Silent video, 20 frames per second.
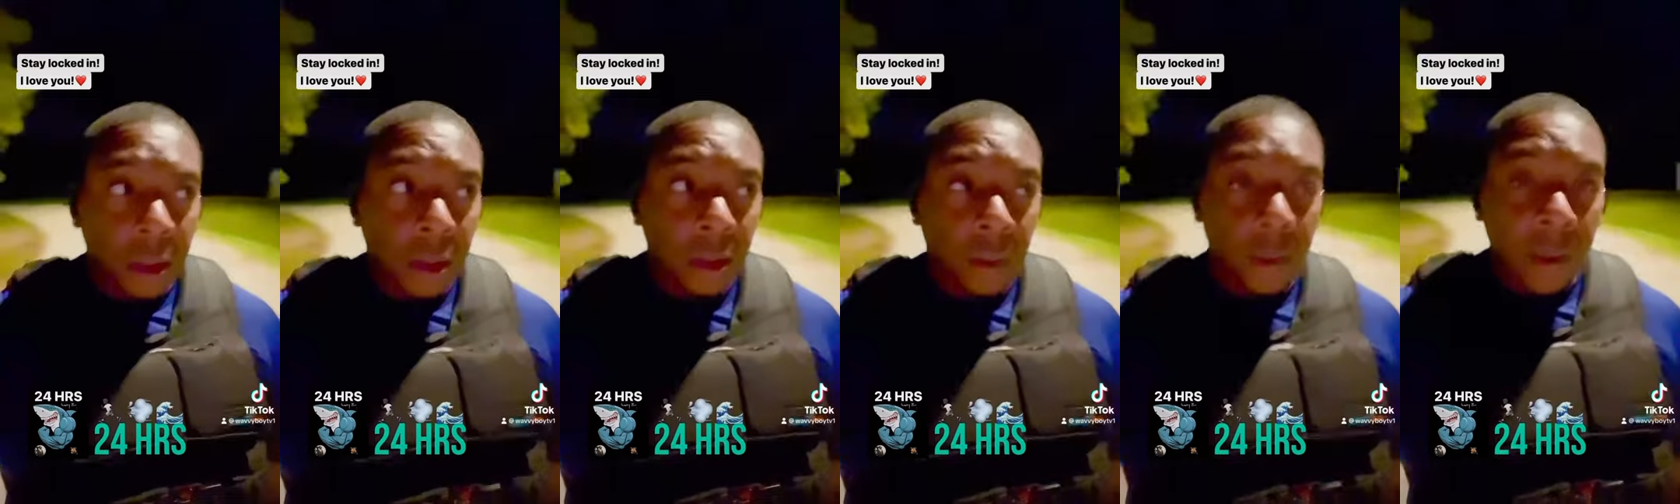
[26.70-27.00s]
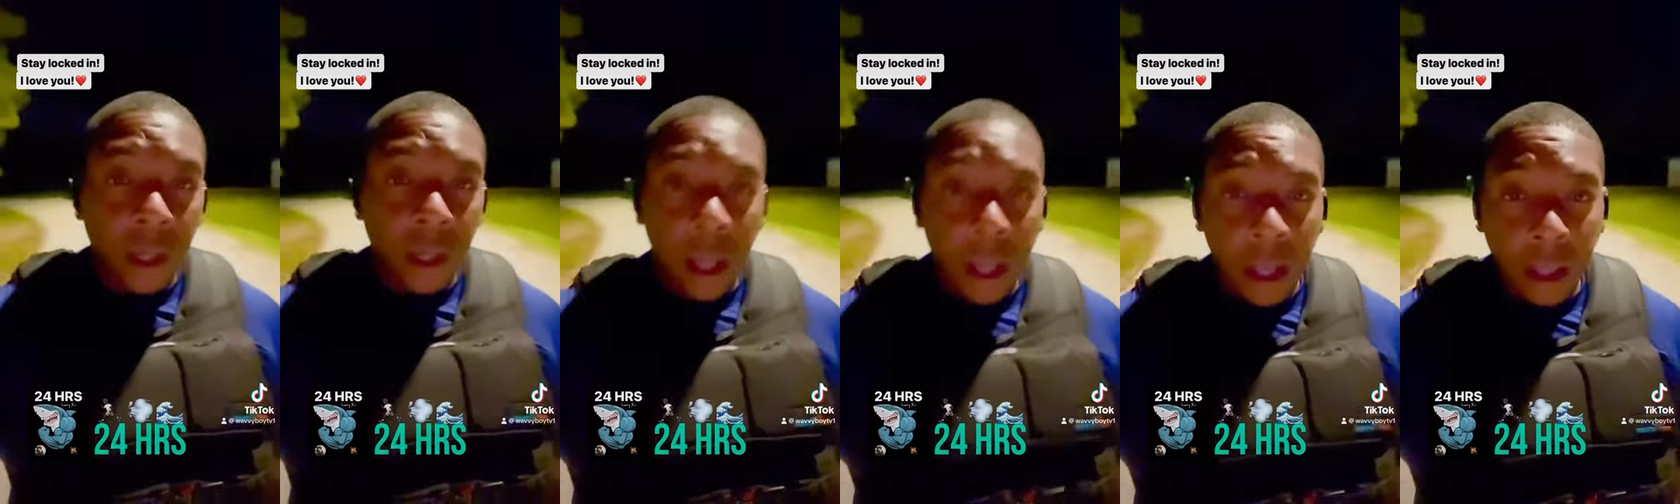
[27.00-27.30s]

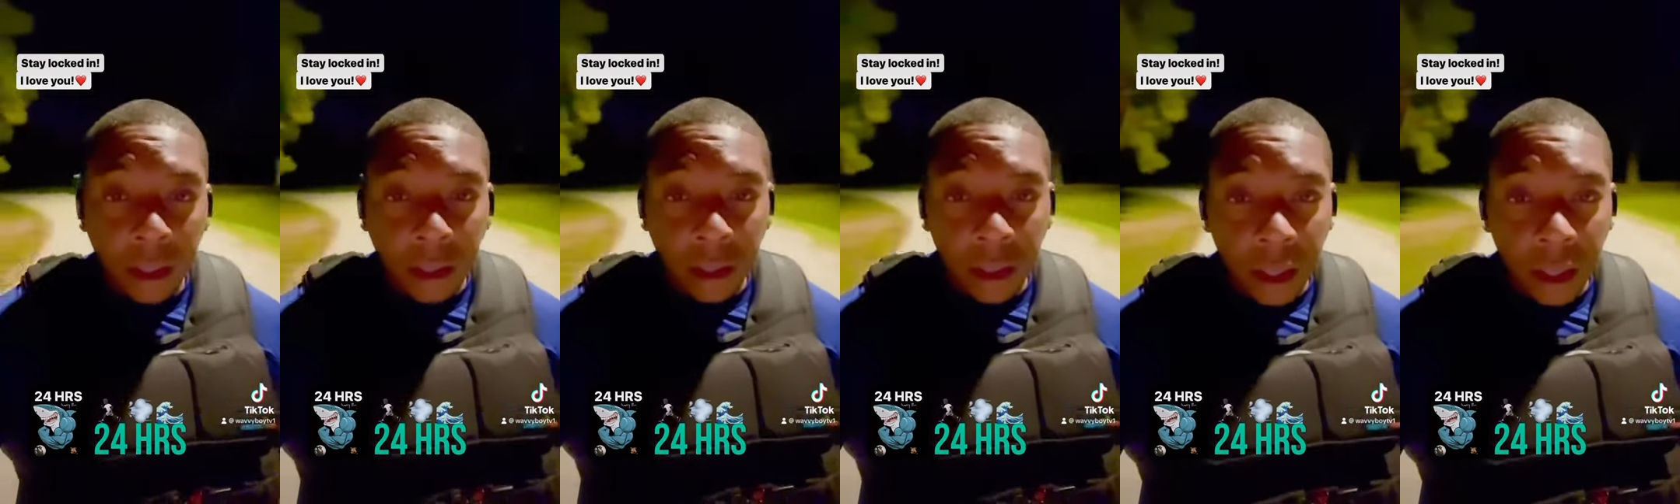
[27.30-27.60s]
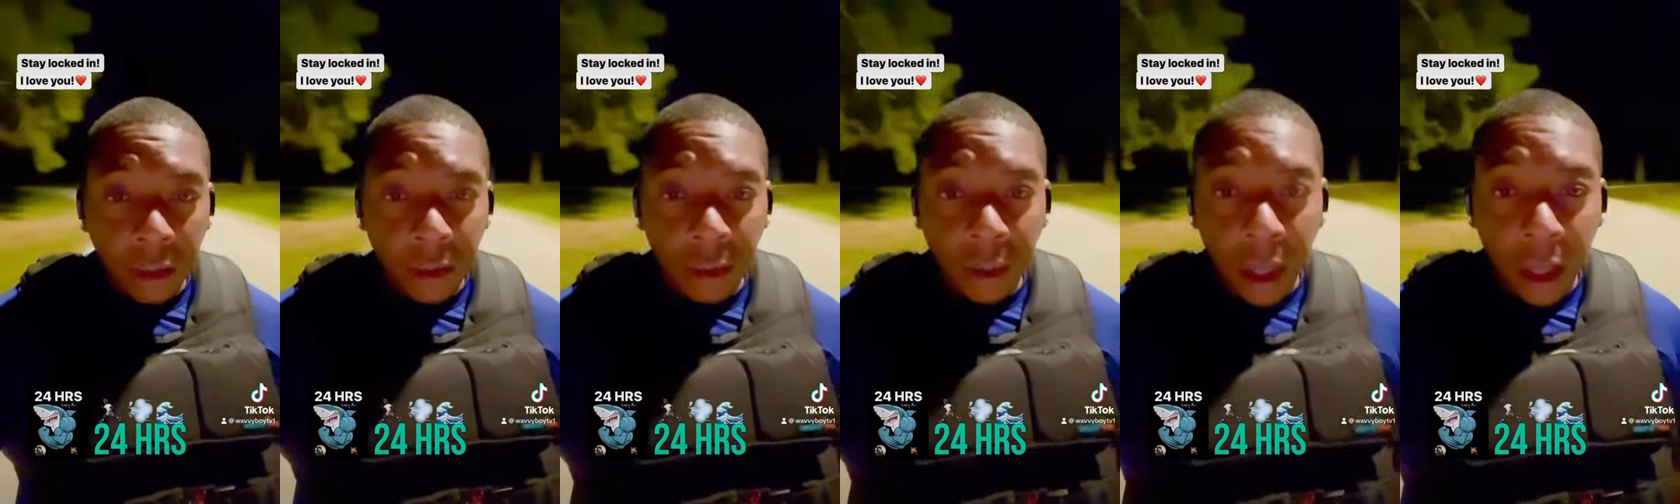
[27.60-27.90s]
When the haters say
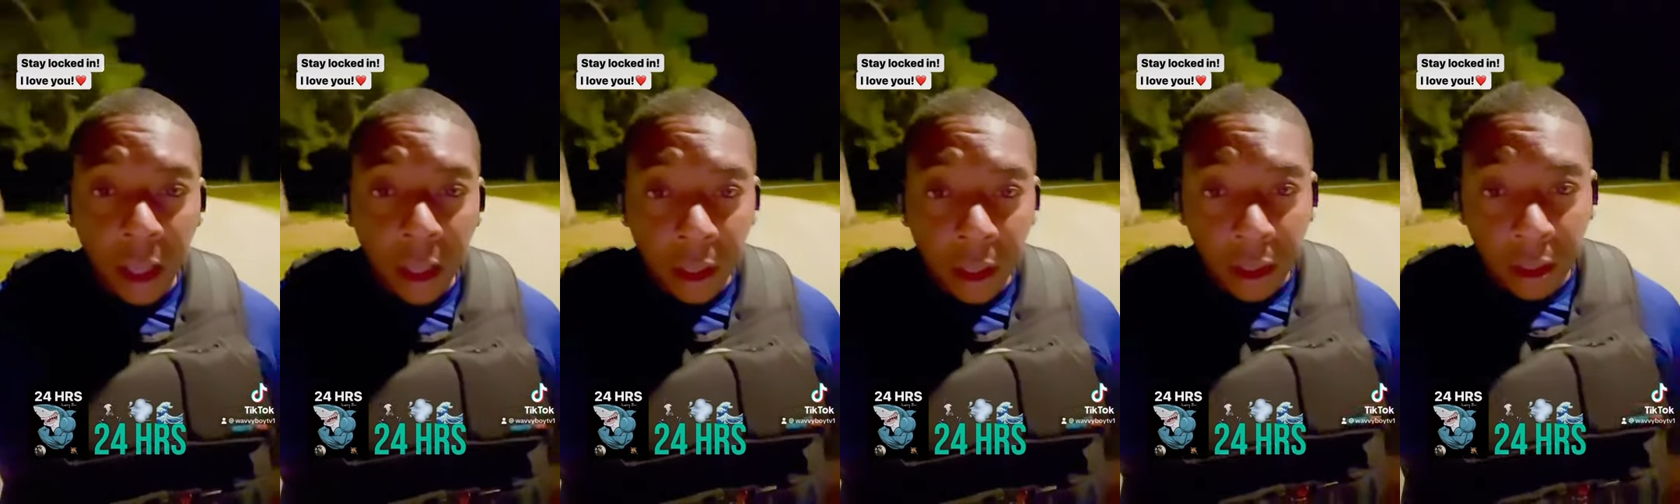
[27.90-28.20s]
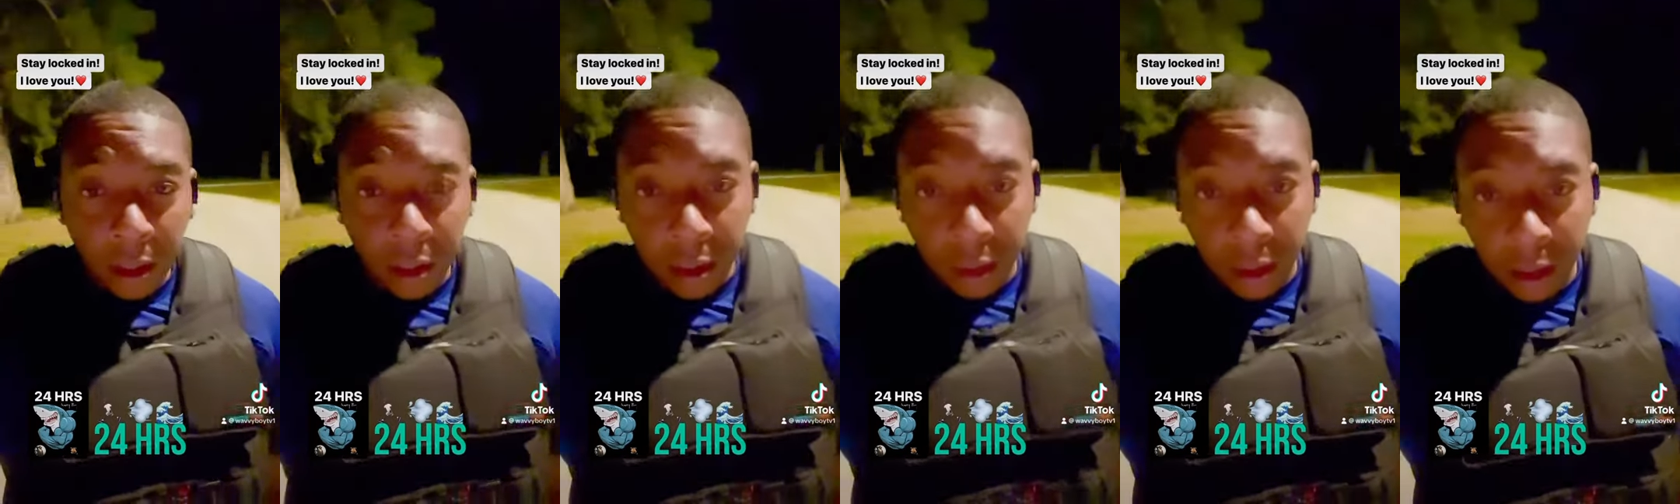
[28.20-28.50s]
you can't,
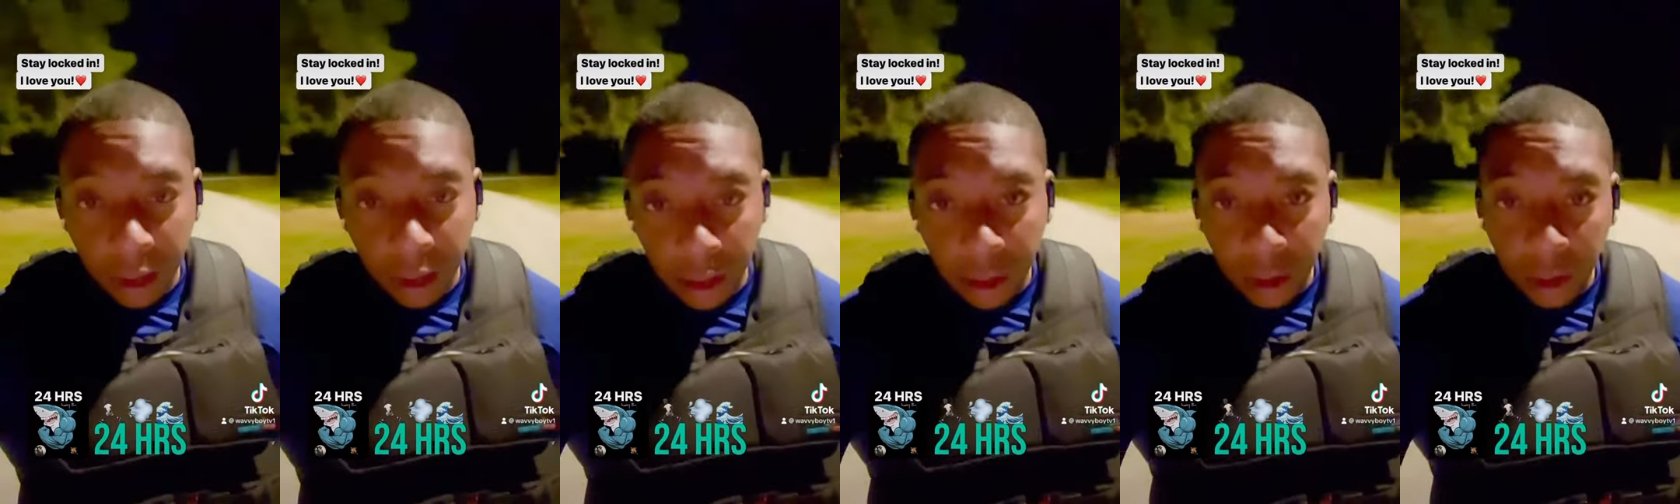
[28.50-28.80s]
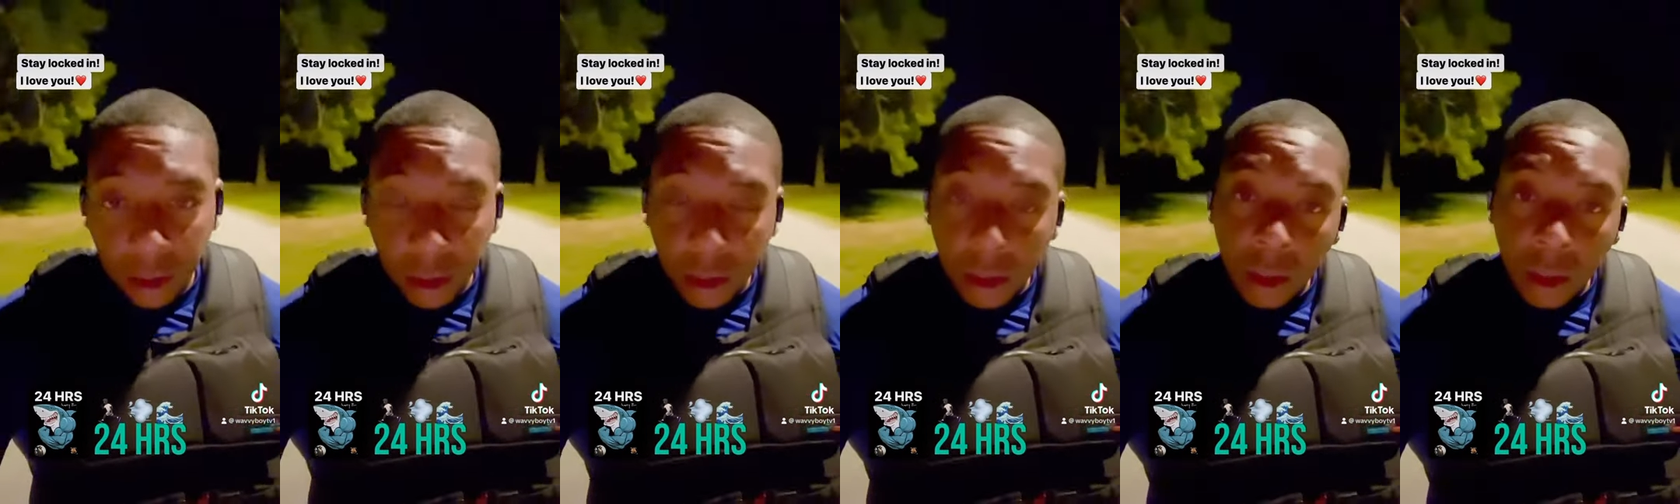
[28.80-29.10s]

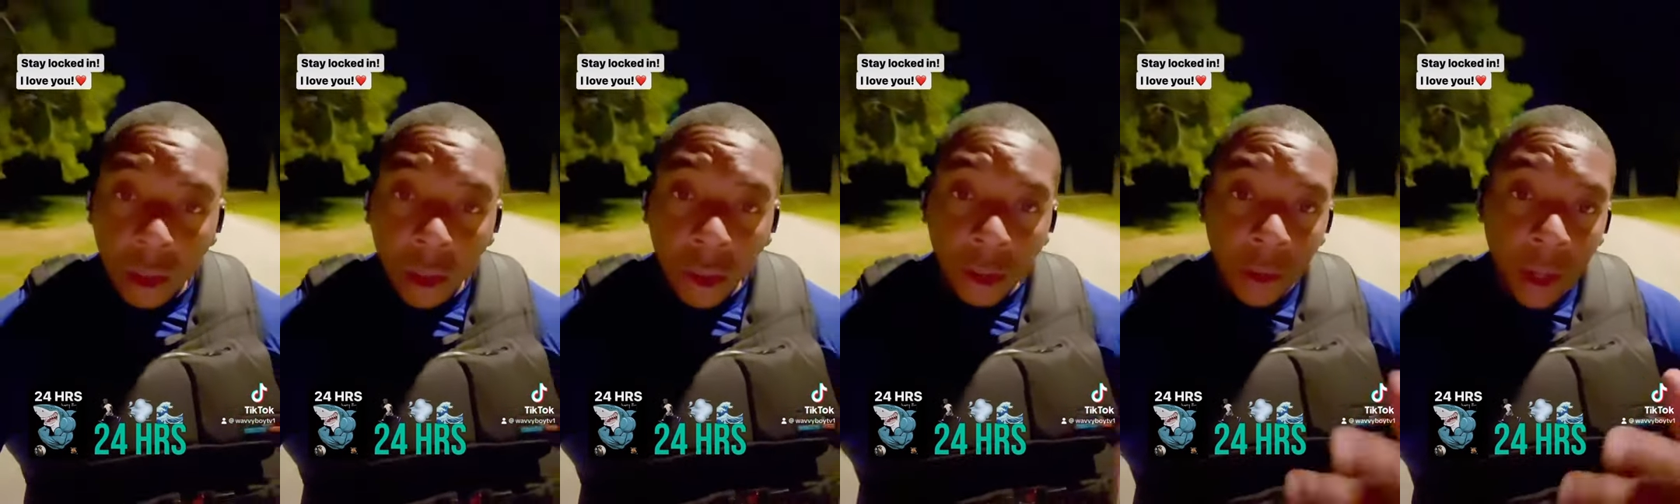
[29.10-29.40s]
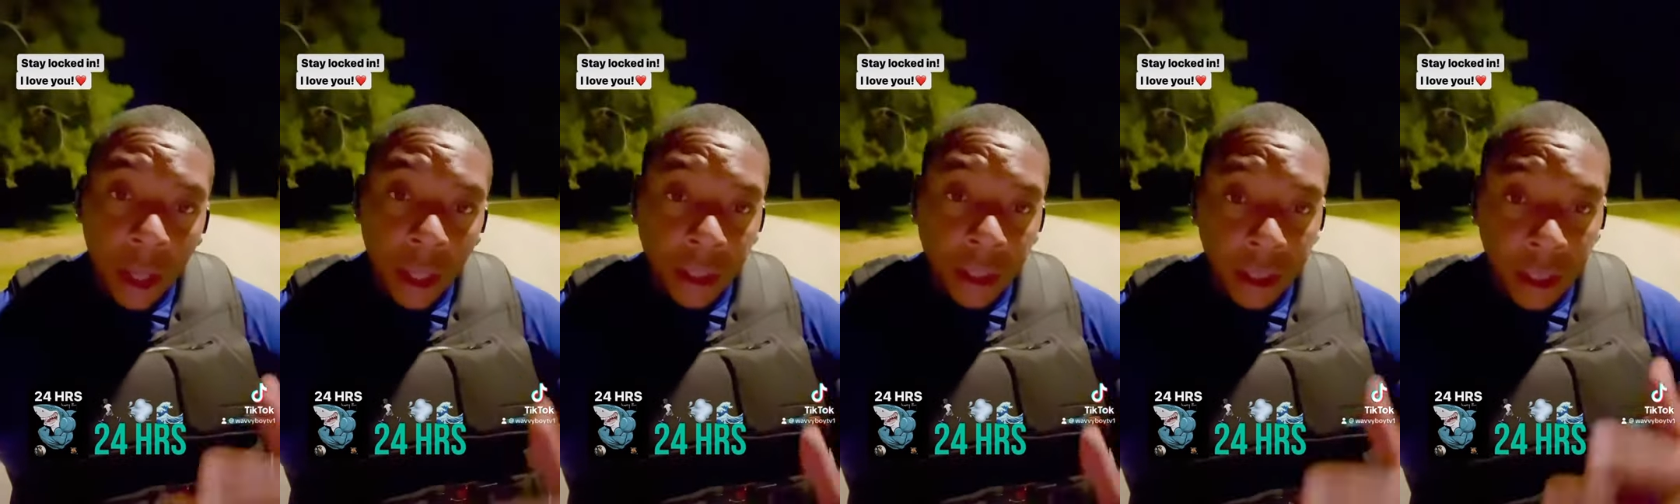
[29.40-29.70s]
you do
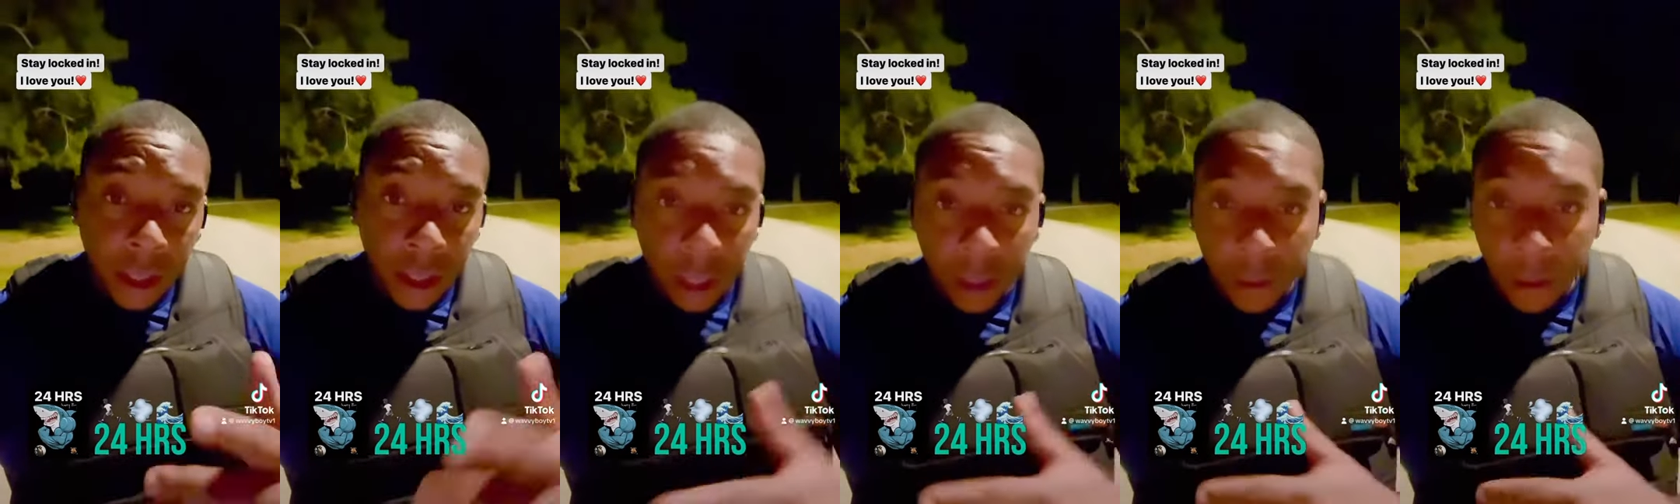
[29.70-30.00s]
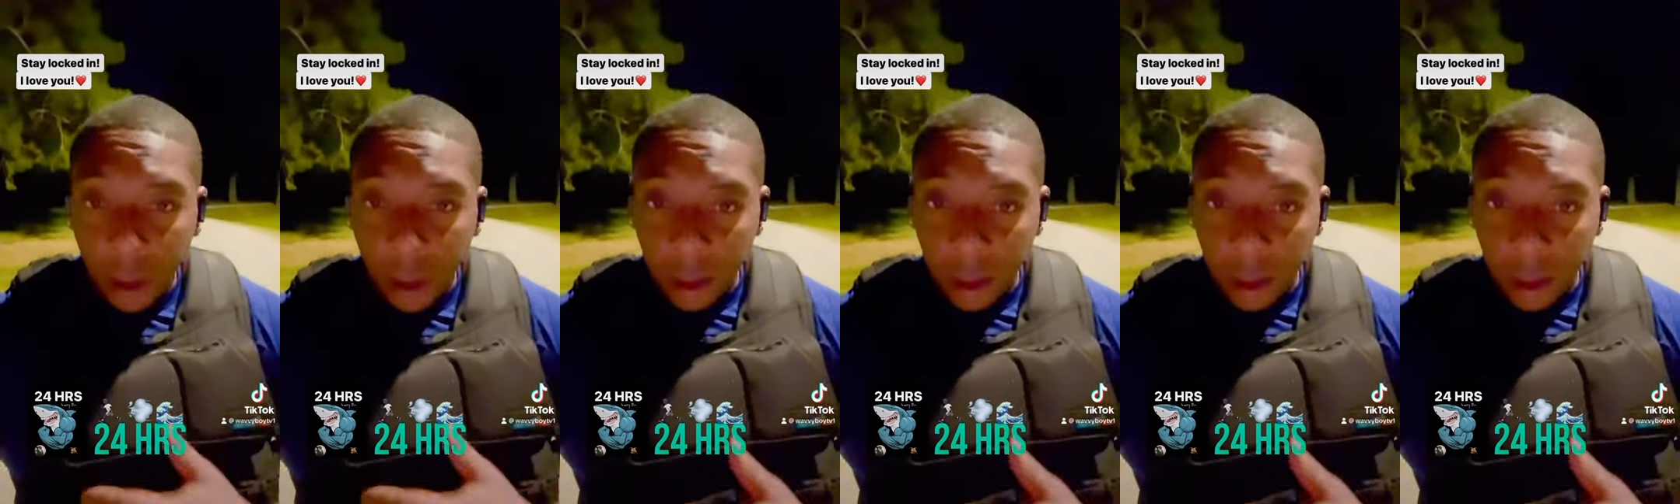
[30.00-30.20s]
that shit anyway.